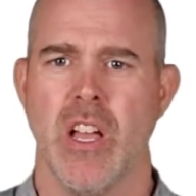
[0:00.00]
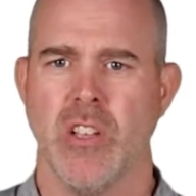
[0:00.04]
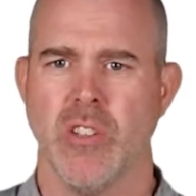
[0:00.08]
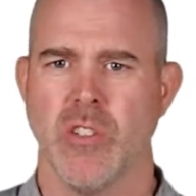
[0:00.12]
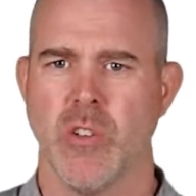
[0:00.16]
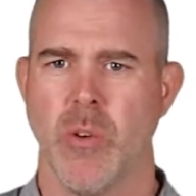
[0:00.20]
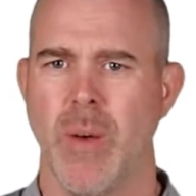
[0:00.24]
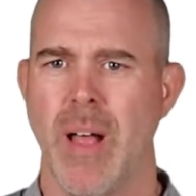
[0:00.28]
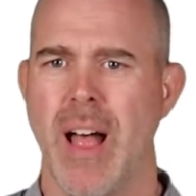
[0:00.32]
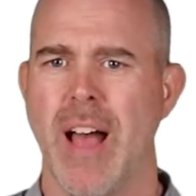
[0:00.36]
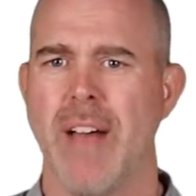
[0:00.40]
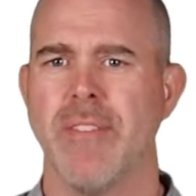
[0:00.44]

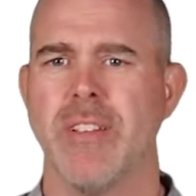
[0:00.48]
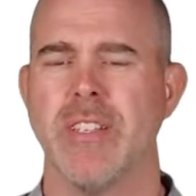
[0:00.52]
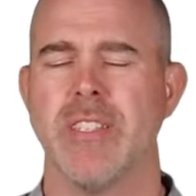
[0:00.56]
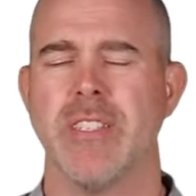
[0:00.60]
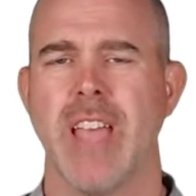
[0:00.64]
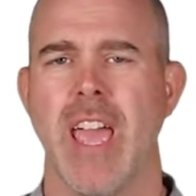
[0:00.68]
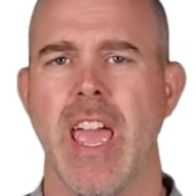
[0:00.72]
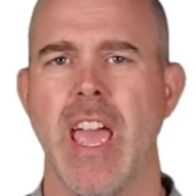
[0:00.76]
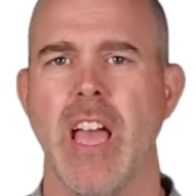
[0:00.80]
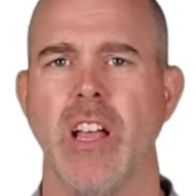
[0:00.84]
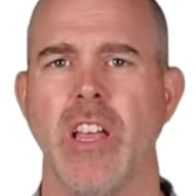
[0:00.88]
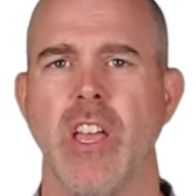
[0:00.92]
So we'll have a
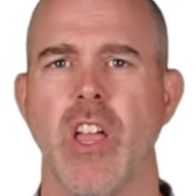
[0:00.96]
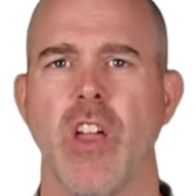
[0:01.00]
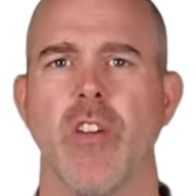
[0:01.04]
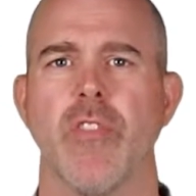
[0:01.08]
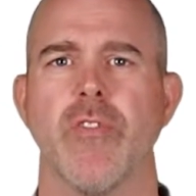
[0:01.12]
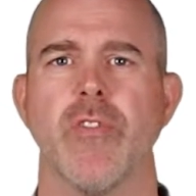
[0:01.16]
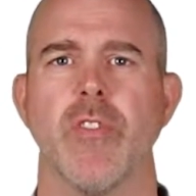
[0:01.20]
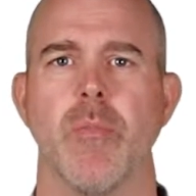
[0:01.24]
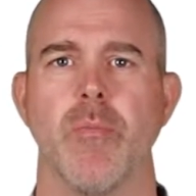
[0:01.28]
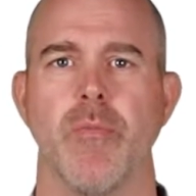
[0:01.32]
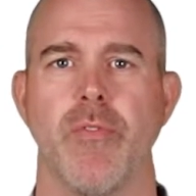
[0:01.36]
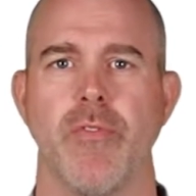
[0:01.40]
scale here
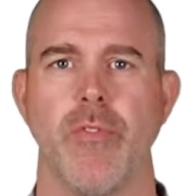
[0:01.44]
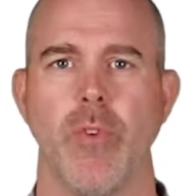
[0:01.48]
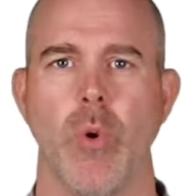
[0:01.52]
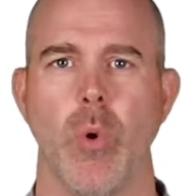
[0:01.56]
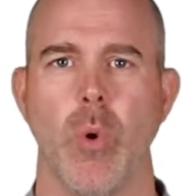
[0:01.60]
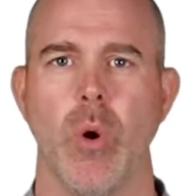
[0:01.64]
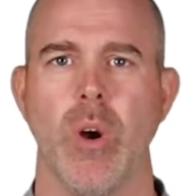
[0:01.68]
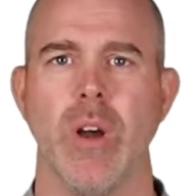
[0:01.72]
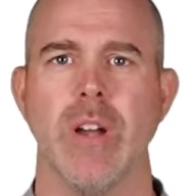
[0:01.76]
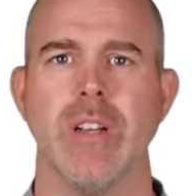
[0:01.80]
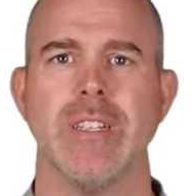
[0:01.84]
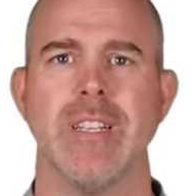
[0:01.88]
from
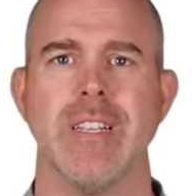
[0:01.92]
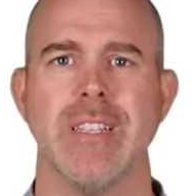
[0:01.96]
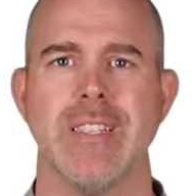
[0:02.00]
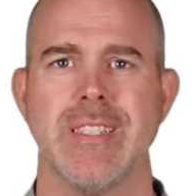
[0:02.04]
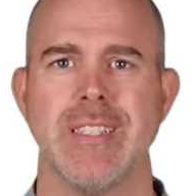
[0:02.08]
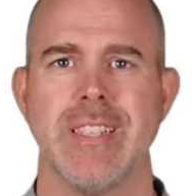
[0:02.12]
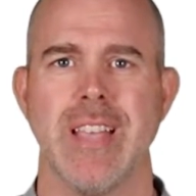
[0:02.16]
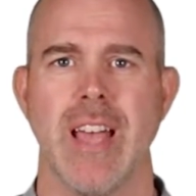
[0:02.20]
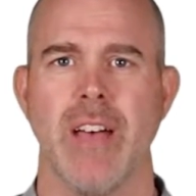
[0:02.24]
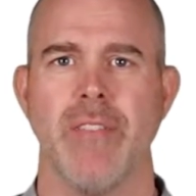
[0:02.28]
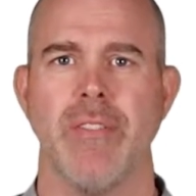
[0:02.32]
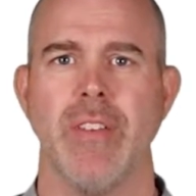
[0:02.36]
4 to
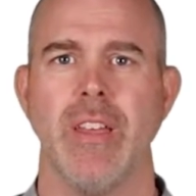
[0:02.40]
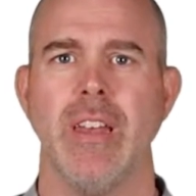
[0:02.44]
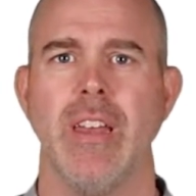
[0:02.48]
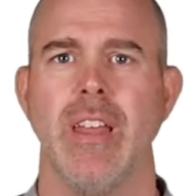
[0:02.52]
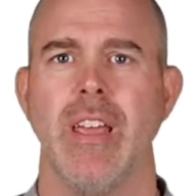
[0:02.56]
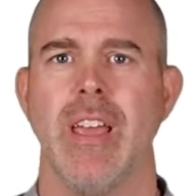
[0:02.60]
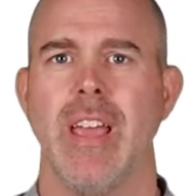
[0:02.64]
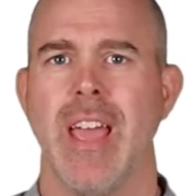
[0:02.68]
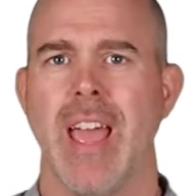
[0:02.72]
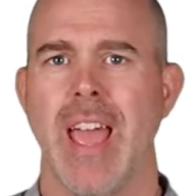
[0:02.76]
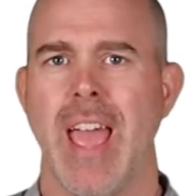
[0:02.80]
7.